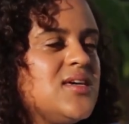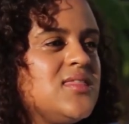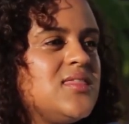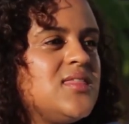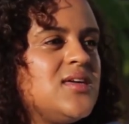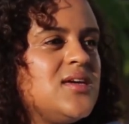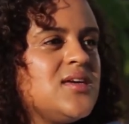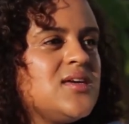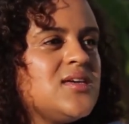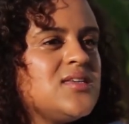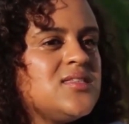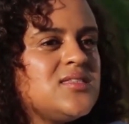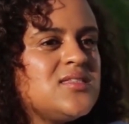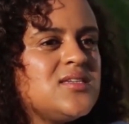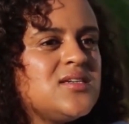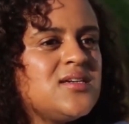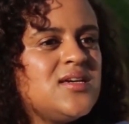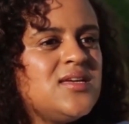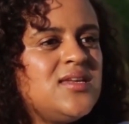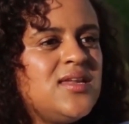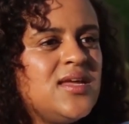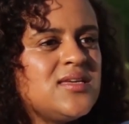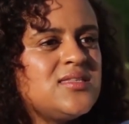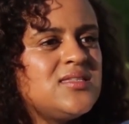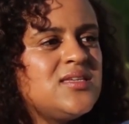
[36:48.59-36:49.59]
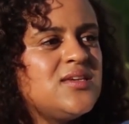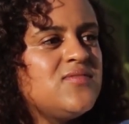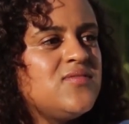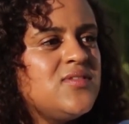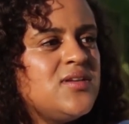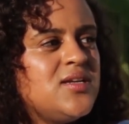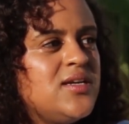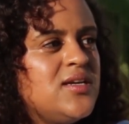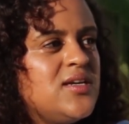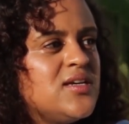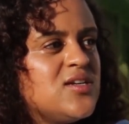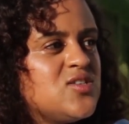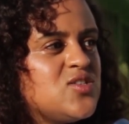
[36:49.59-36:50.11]
I think it's a
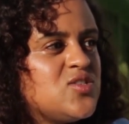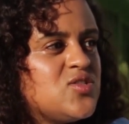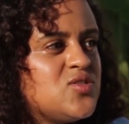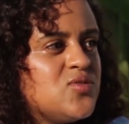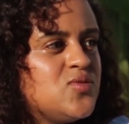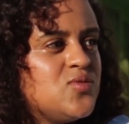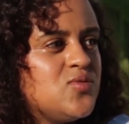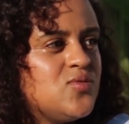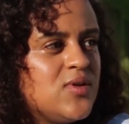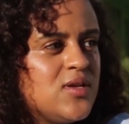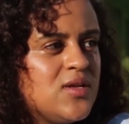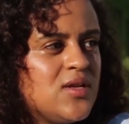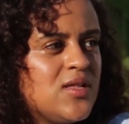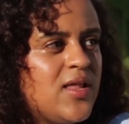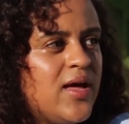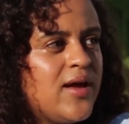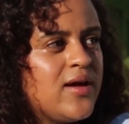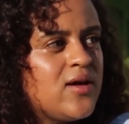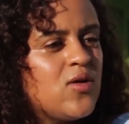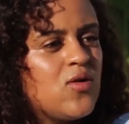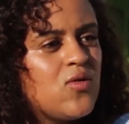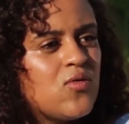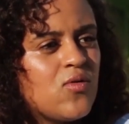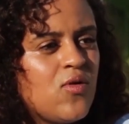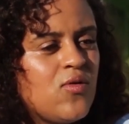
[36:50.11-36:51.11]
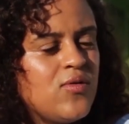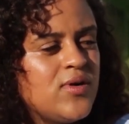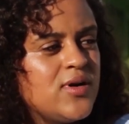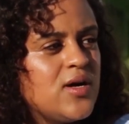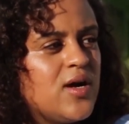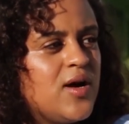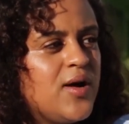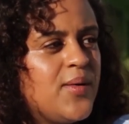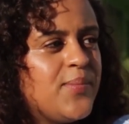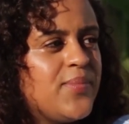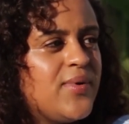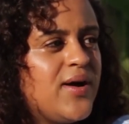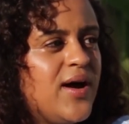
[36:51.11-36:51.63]
connectivity issue and like a
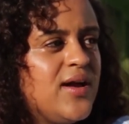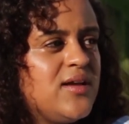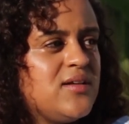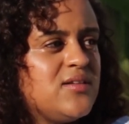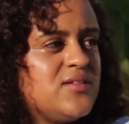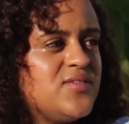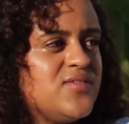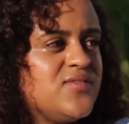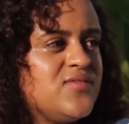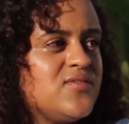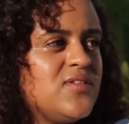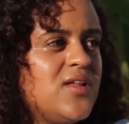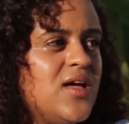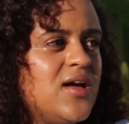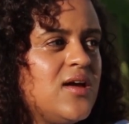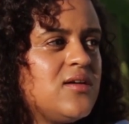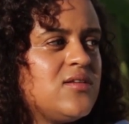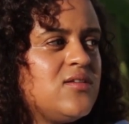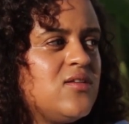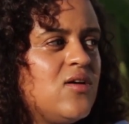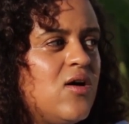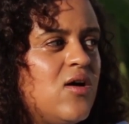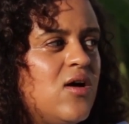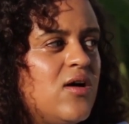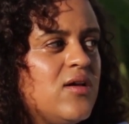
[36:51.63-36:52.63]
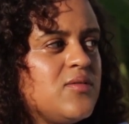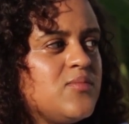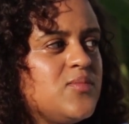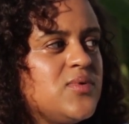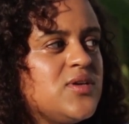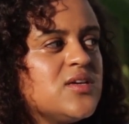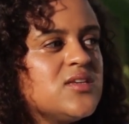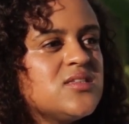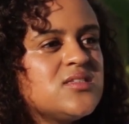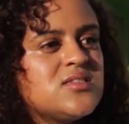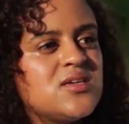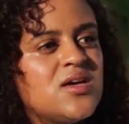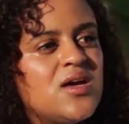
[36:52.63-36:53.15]
growing up kind of like not,
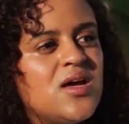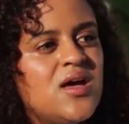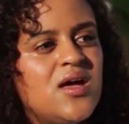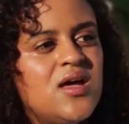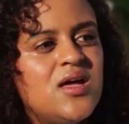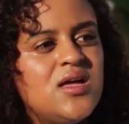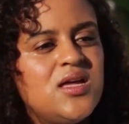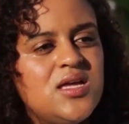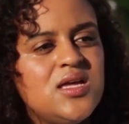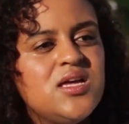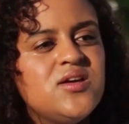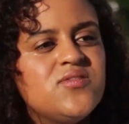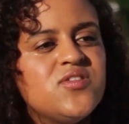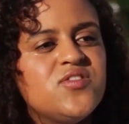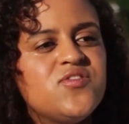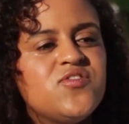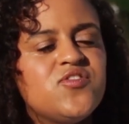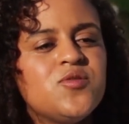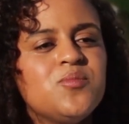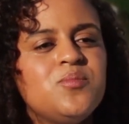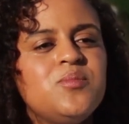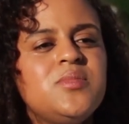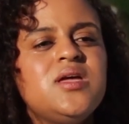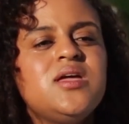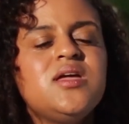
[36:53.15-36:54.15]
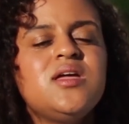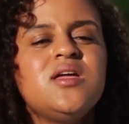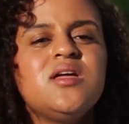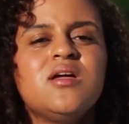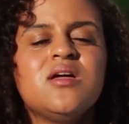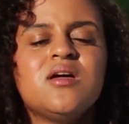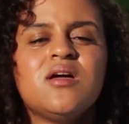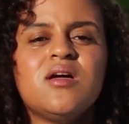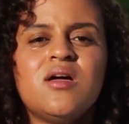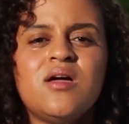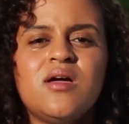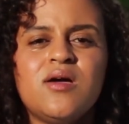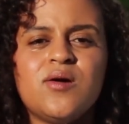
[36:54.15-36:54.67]
because even for
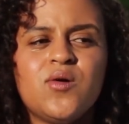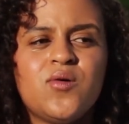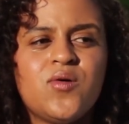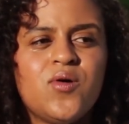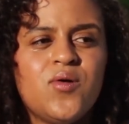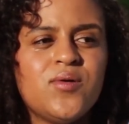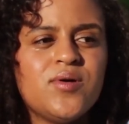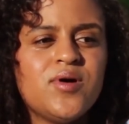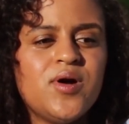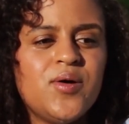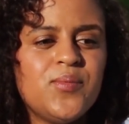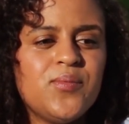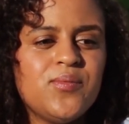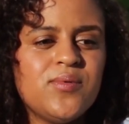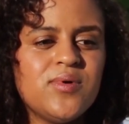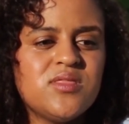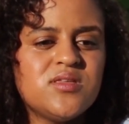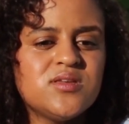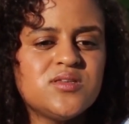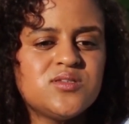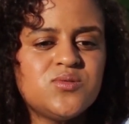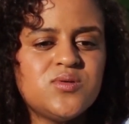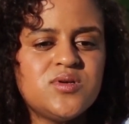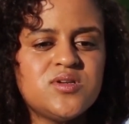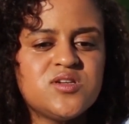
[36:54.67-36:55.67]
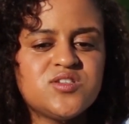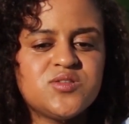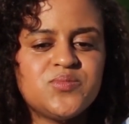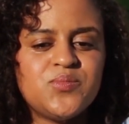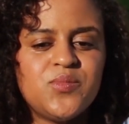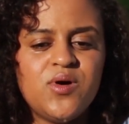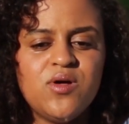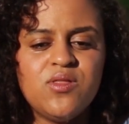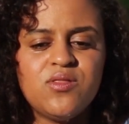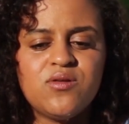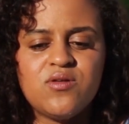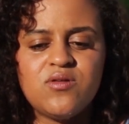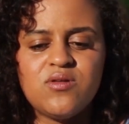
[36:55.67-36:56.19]
me, growing up with a Swedish
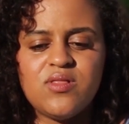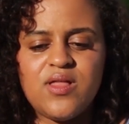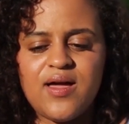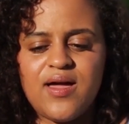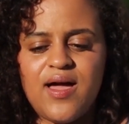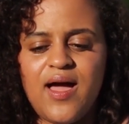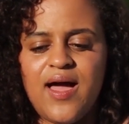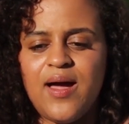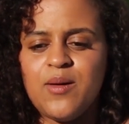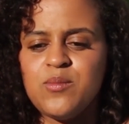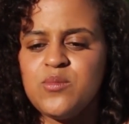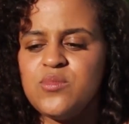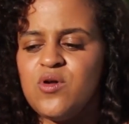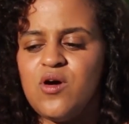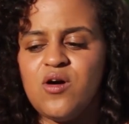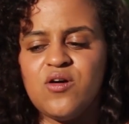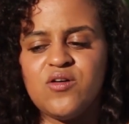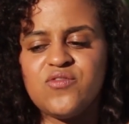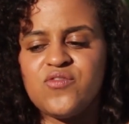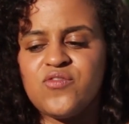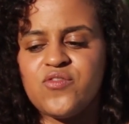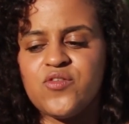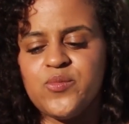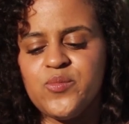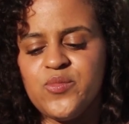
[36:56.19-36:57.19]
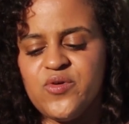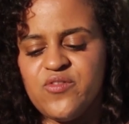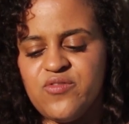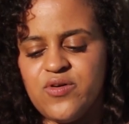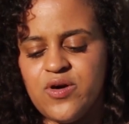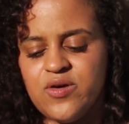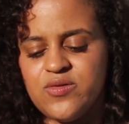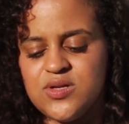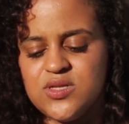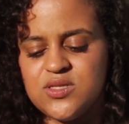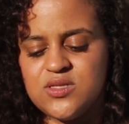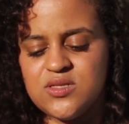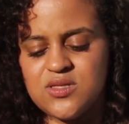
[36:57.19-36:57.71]
mother, like I'm not from a
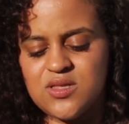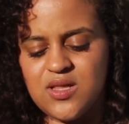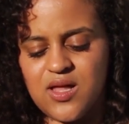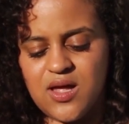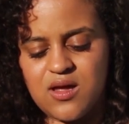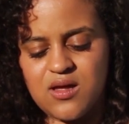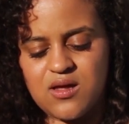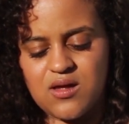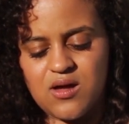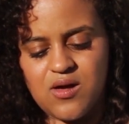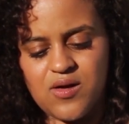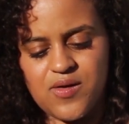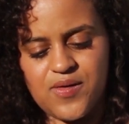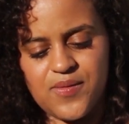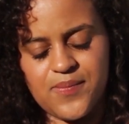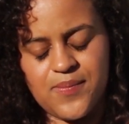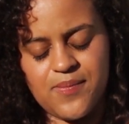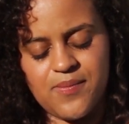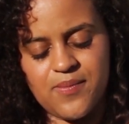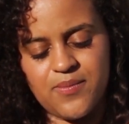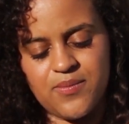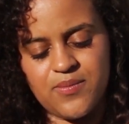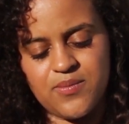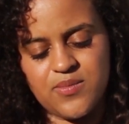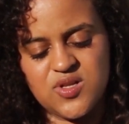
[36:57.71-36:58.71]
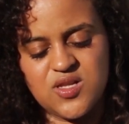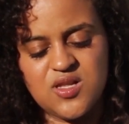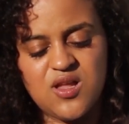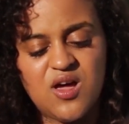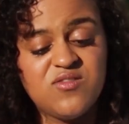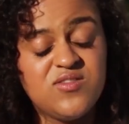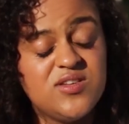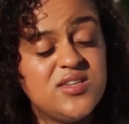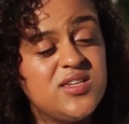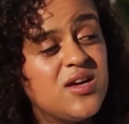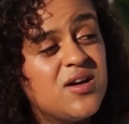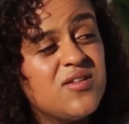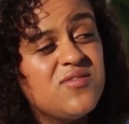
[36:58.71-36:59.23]
very like
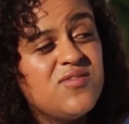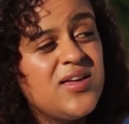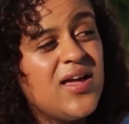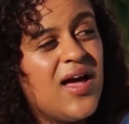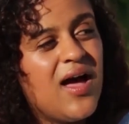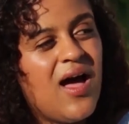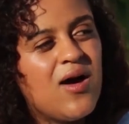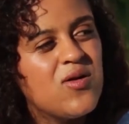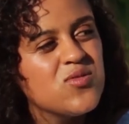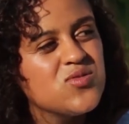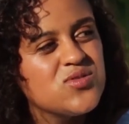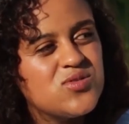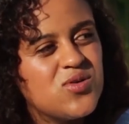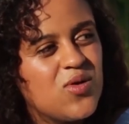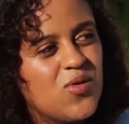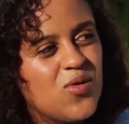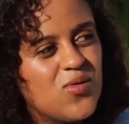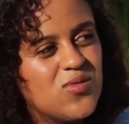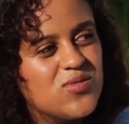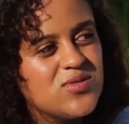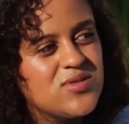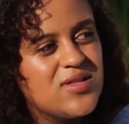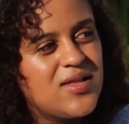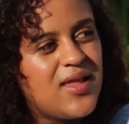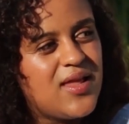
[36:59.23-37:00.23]
lovey-dovey household.